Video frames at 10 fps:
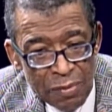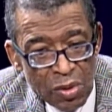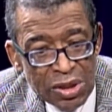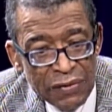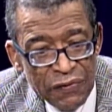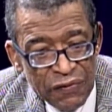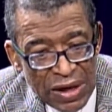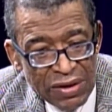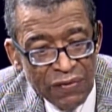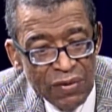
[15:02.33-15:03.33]
most
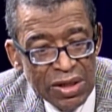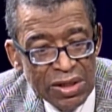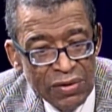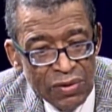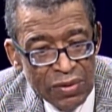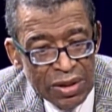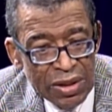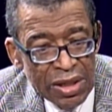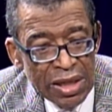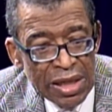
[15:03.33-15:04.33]
effective ways of doing
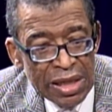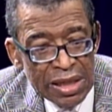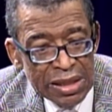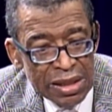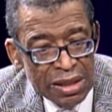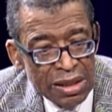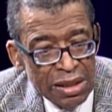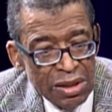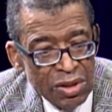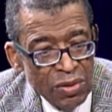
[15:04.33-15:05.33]
it is
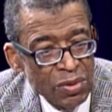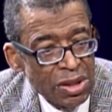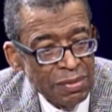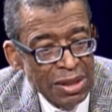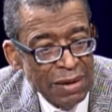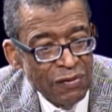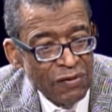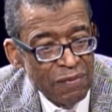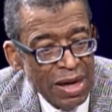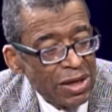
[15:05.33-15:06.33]
through some type
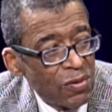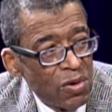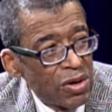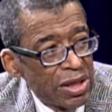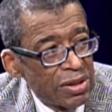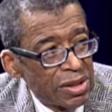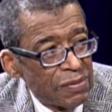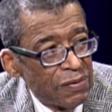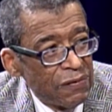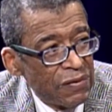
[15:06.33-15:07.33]
of
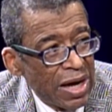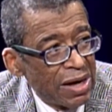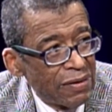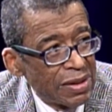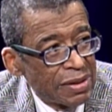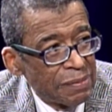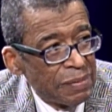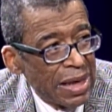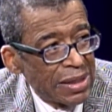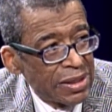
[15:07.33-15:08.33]
microorganism, virus,
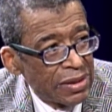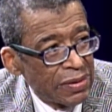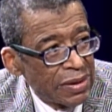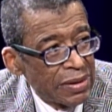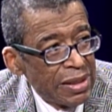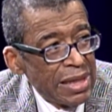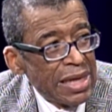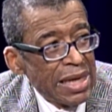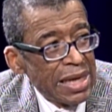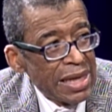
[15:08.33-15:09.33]
bacteria,
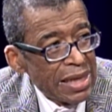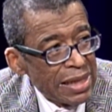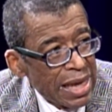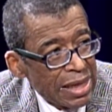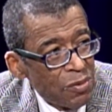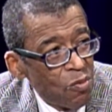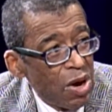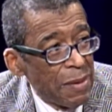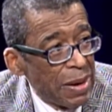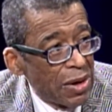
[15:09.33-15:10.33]
and that can
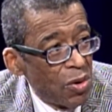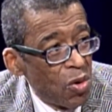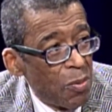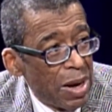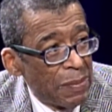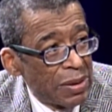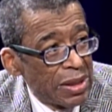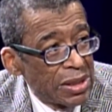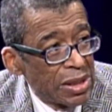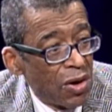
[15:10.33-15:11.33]
wipe out a whole population.